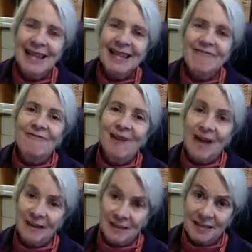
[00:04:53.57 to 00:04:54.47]
The
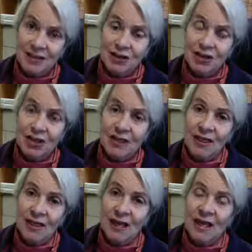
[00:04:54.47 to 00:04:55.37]
final solution, I
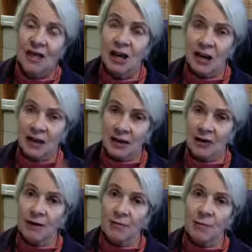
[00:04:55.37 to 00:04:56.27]
think, and Claire
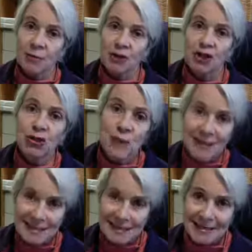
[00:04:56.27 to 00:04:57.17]
comes up with two
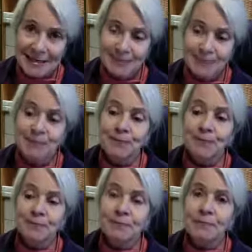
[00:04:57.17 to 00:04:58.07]
ideas,
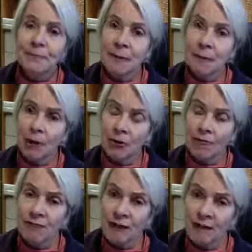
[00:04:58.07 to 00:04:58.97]
but her
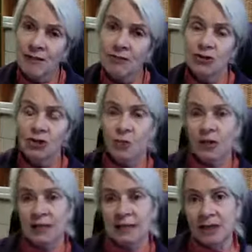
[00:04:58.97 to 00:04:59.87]
final solution
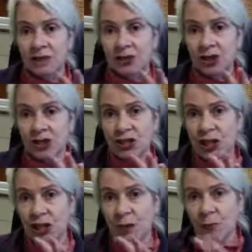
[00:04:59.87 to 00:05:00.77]
was either just
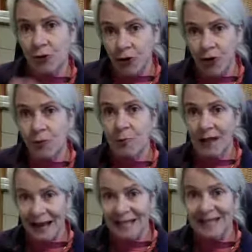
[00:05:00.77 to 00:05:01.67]
put it on
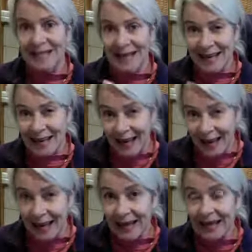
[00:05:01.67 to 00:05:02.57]
plants that
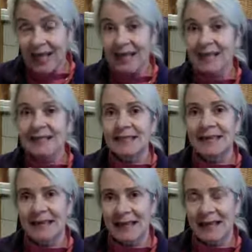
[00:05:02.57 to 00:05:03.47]
like
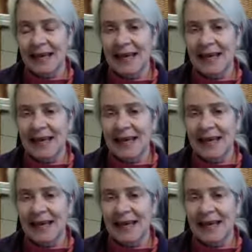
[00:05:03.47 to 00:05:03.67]
acidity.